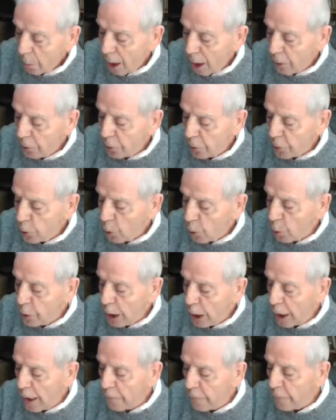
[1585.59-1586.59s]
But
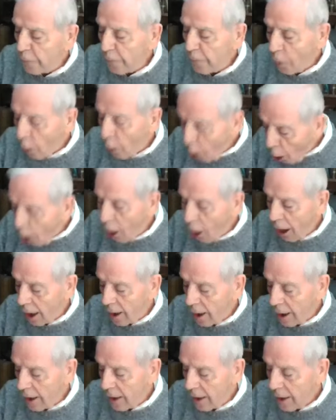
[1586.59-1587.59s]
through their
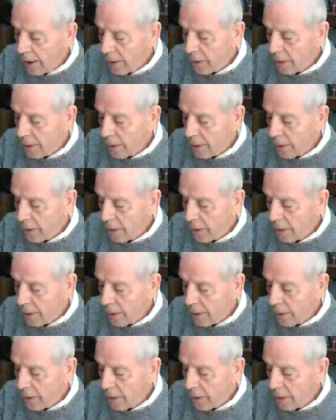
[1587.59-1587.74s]
fall,